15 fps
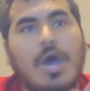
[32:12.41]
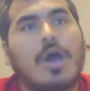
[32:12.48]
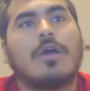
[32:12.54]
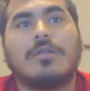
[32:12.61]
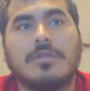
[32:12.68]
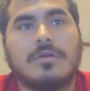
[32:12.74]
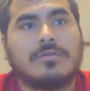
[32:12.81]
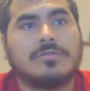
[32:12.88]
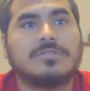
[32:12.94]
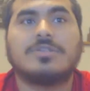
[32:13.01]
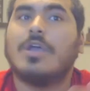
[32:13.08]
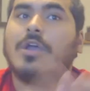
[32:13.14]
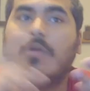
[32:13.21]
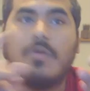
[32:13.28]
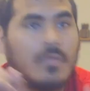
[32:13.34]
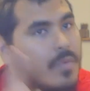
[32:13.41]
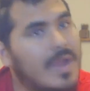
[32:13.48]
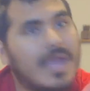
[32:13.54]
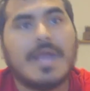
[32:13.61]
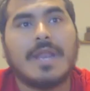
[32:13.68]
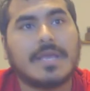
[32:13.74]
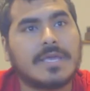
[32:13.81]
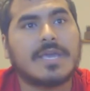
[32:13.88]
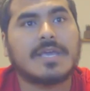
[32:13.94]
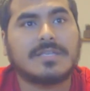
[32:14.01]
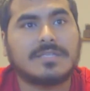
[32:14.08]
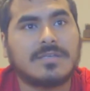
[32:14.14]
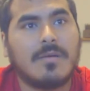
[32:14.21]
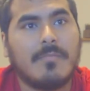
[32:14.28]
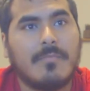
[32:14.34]
Carlos, ready to
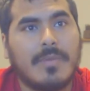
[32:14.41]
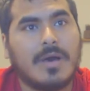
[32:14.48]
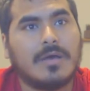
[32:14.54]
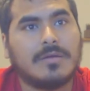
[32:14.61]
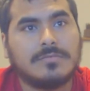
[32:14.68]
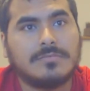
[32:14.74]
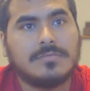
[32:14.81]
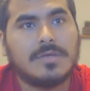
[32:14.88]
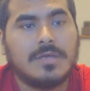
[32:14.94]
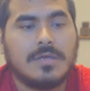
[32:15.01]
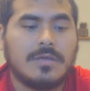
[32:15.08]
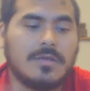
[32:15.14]
kick some butt.